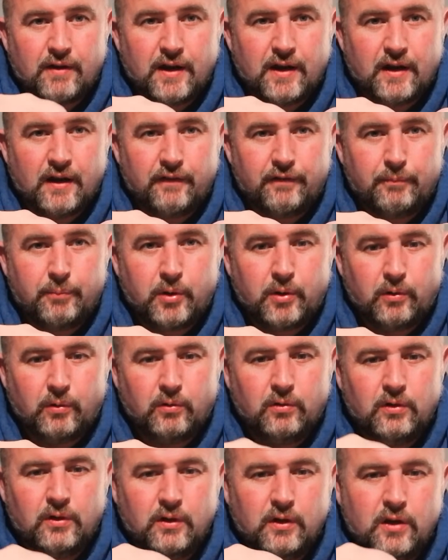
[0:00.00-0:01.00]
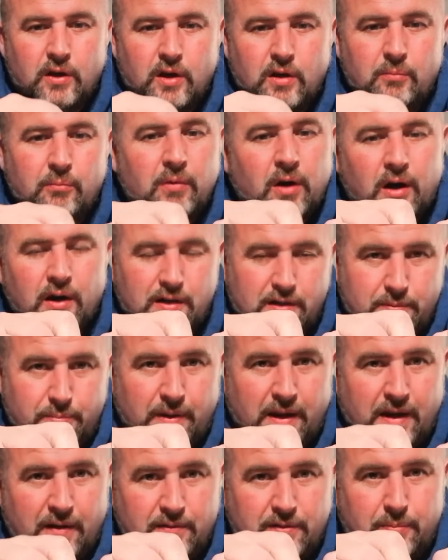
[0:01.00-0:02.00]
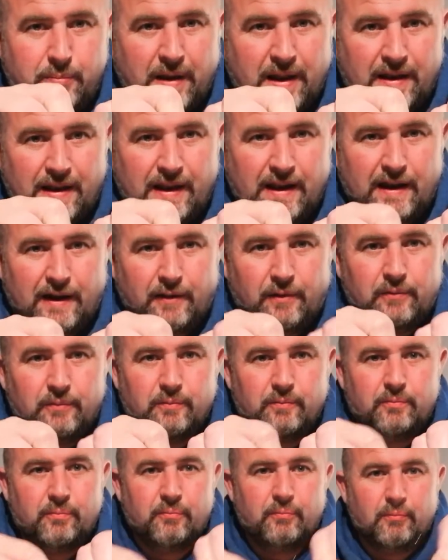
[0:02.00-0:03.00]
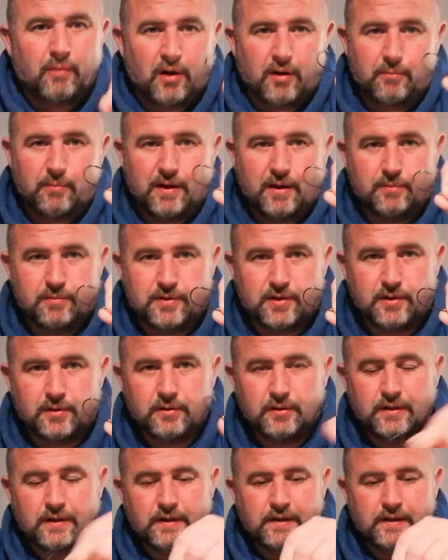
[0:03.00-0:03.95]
it enough pull, you might be able to bend that out. Might be able to.